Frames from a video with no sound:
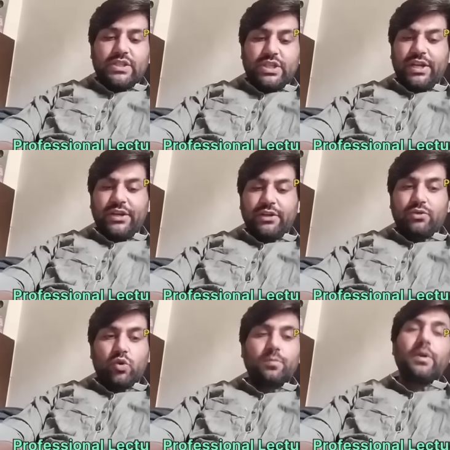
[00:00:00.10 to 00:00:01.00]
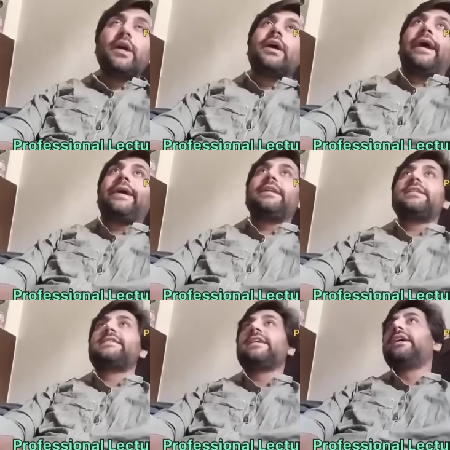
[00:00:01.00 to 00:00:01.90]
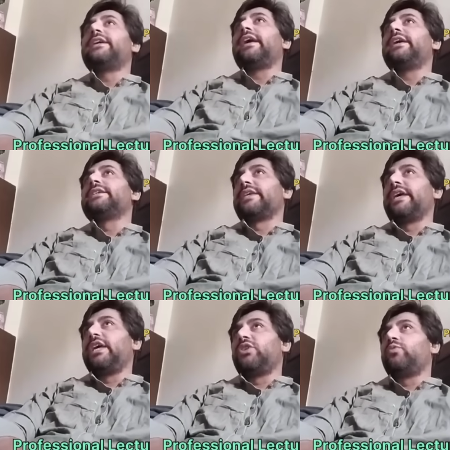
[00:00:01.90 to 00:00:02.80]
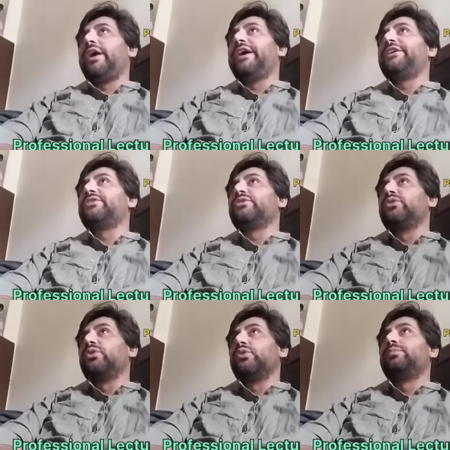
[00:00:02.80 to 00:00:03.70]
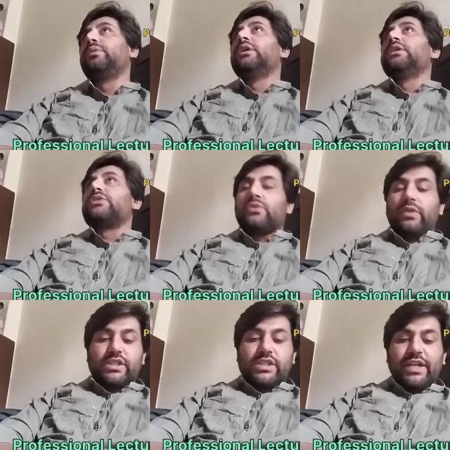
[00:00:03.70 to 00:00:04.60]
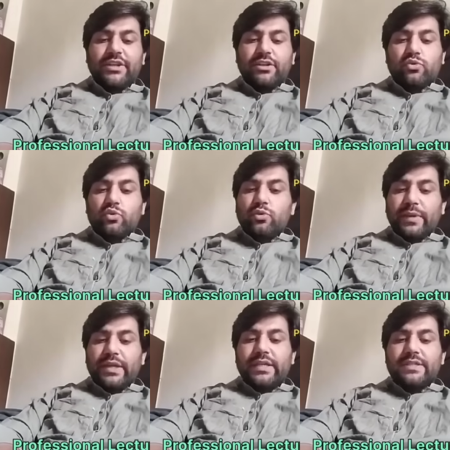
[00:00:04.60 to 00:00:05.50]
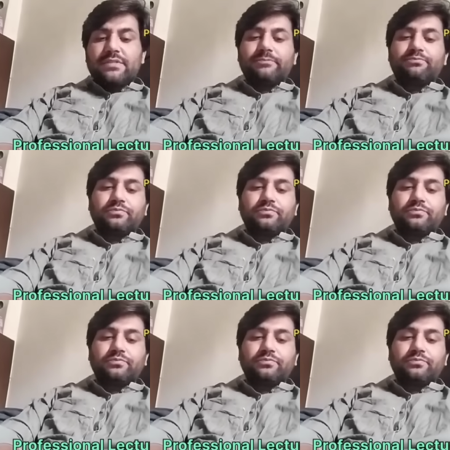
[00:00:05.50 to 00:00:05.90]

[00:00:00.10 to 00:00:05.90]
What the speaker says: the genetic group and the second is acquired group. So the genetic group is